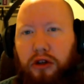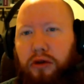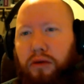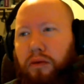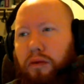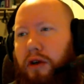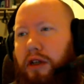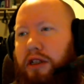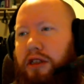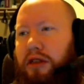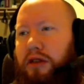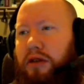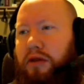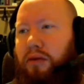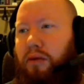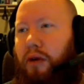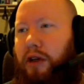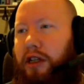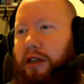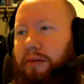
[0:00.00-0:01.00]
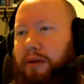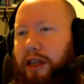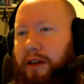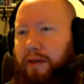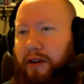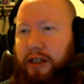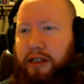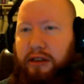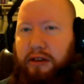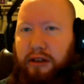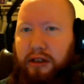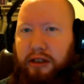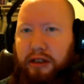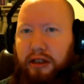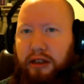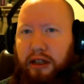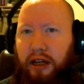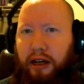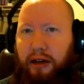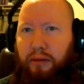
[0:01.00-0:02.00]
what can be the fix?
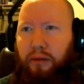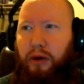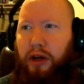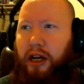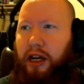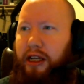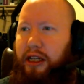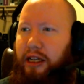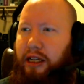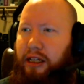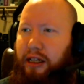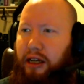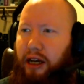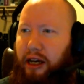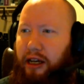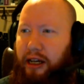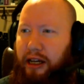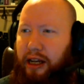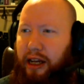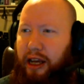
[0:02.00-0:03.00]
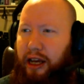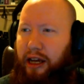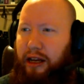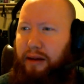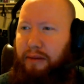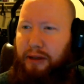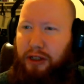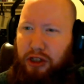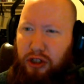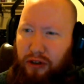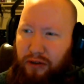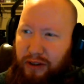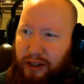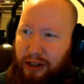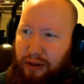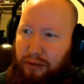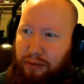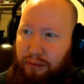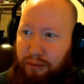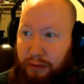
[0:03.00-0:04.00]
Like, one idea I kind of had. I'm not sure if
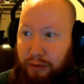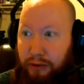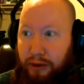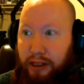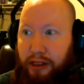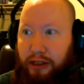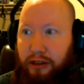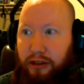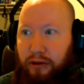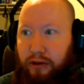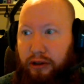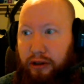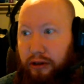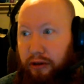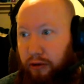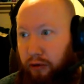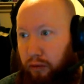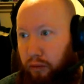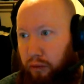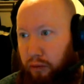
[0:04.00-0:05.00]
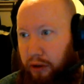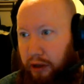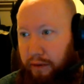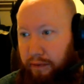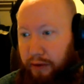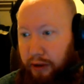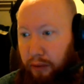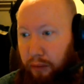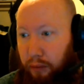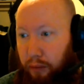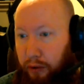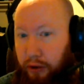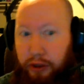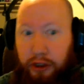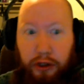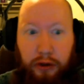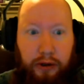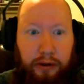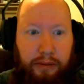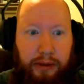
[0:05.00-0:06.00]
they really could do it, or if they would
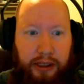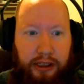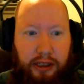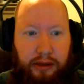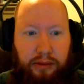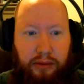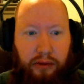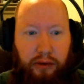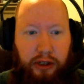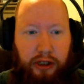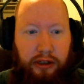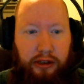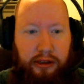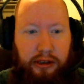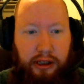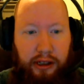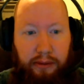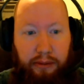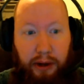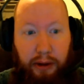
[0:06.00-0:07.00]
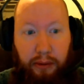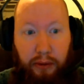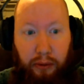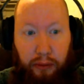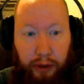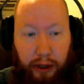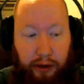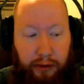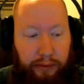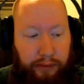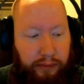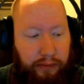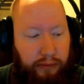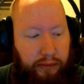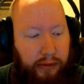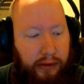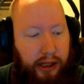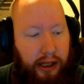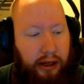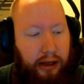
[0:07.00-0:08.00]
do it, because let's be real, they probably won't.
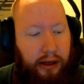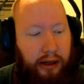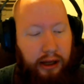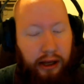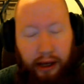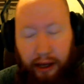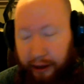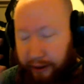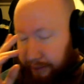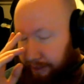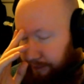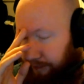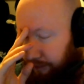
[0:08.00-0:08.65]
They